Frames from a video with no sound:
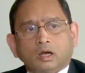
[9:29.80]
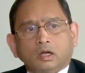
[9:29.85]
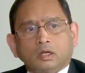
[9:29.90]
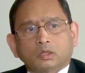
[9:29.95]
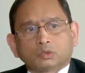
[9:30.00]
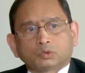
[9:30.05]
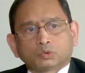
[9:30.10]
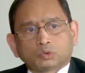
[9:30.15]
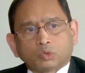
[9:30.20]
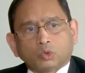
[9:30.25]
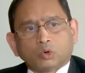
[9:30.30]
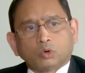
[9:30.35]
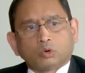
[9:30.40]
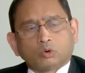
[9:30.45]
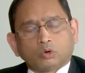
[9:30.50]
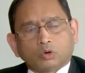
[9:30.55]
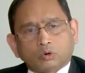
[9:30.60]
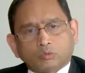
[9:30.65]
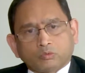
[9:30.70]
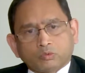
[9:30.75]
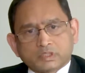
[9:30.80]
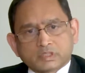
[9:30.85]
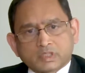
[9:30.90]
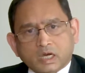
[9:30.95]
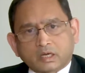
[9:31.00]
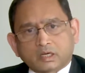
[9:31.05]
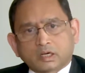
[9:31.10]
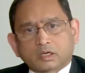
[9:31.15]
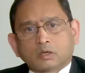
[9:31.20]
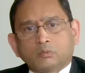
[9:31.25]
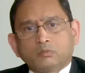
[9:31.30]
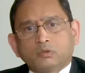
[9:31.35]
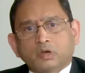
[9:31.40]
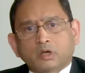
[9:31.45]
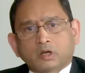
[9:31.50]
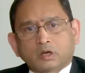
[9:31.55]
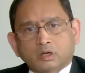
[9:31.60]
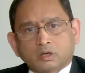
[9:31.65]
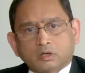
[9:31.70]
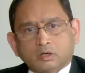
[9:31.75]
So we started
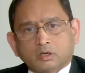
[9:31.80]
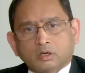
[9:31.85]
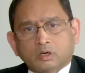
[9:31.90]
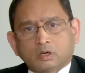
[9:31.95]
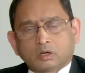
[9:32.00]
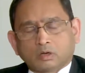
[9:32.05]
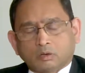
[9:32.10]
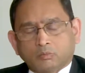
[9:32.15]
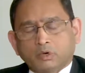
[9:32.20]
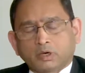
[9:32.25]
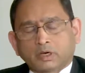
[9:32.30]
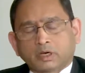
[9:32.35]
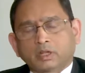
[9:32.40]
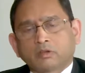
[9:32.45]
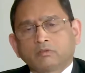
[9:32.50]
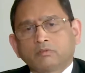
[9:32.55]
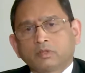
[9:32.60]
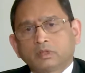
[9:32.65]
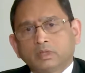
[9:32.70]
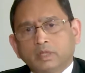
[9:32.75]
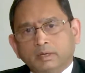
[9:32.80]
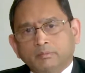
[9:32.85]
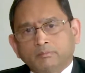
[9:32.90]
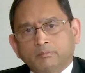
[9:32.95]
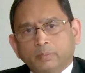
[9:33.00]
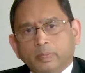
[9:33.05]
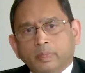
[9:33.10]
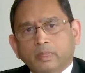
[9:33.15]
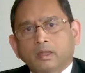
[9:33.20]
communicating with them